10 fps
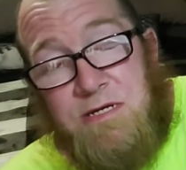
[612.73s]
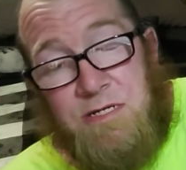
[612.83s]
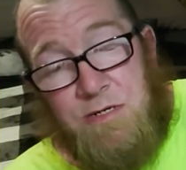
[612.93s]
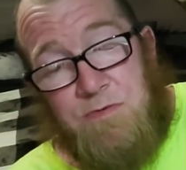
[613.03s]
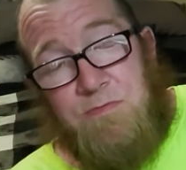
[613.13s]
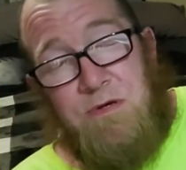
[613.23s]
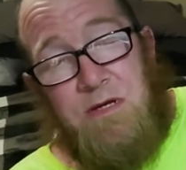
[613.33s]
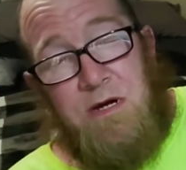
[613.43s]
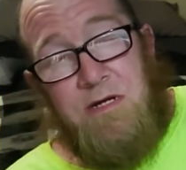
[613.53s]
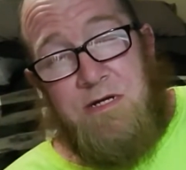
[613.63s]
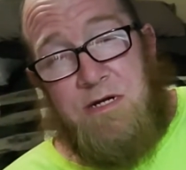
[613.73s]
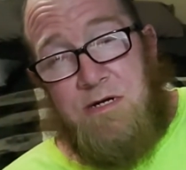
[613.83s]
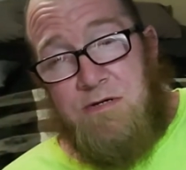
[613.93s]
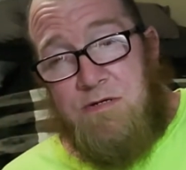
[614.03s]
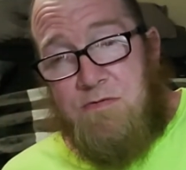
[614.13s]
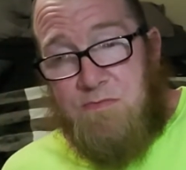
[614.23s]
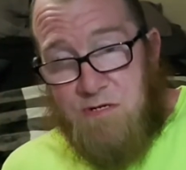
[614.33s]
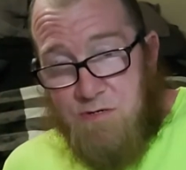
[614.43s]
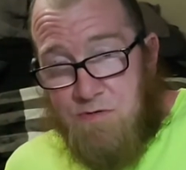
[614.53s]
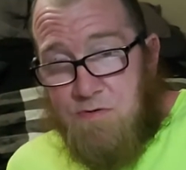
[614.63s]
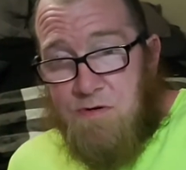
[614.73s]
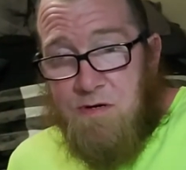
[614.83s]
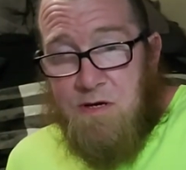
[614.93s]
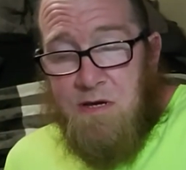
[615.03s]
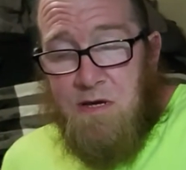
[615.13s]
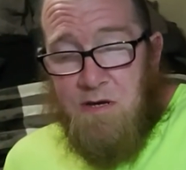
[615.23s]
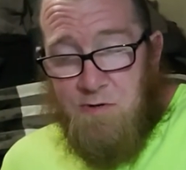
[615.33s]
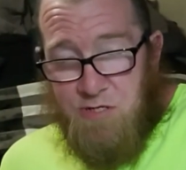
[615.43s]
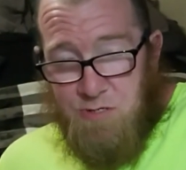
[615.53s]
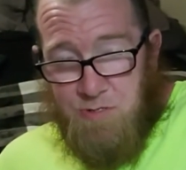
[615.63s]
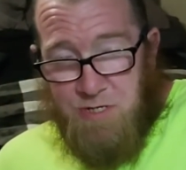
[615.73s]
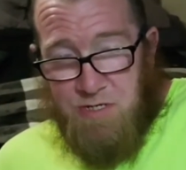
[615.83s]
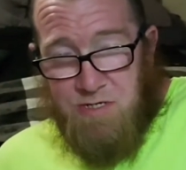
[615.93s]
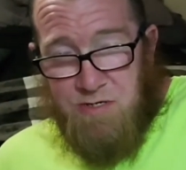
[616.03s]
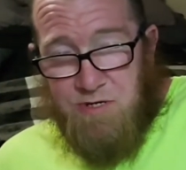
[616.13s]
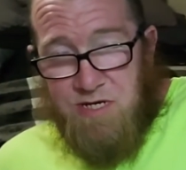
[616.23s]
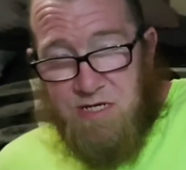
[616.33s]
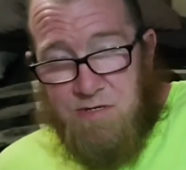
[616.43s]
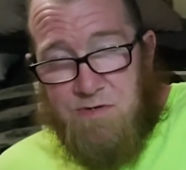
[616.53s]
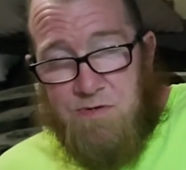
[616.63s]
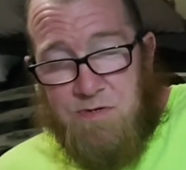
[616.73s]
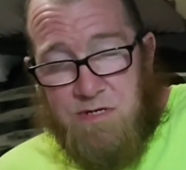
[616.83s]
So all in all, do what you feel you can do.